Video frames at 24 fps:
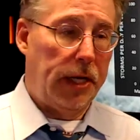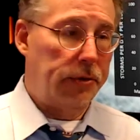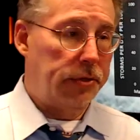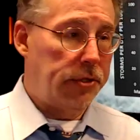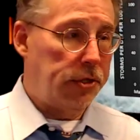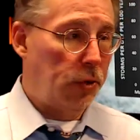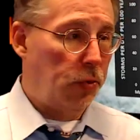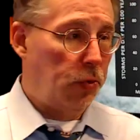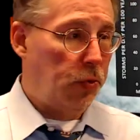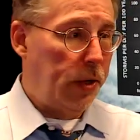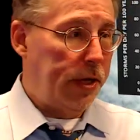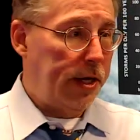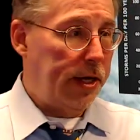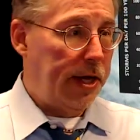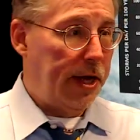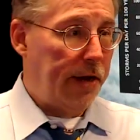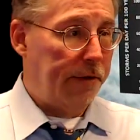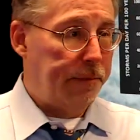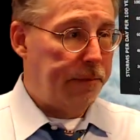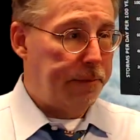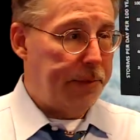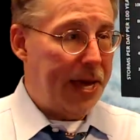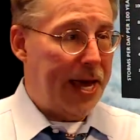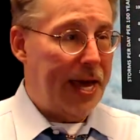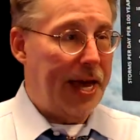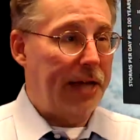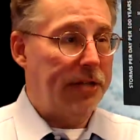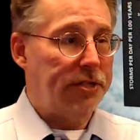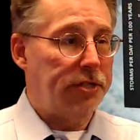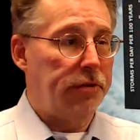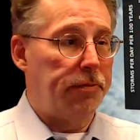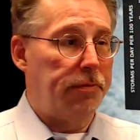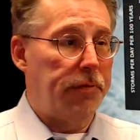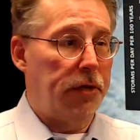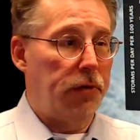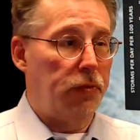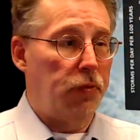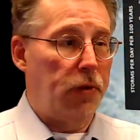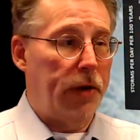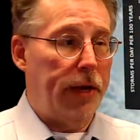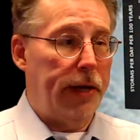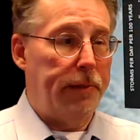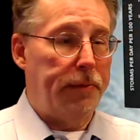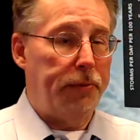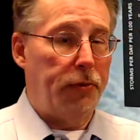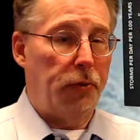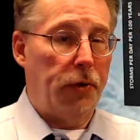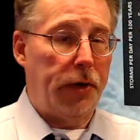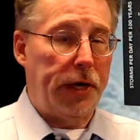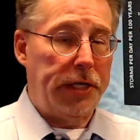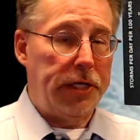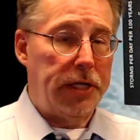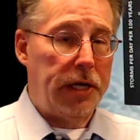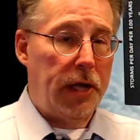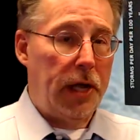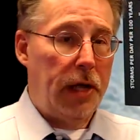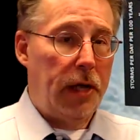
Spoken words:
So we have passed the midway point,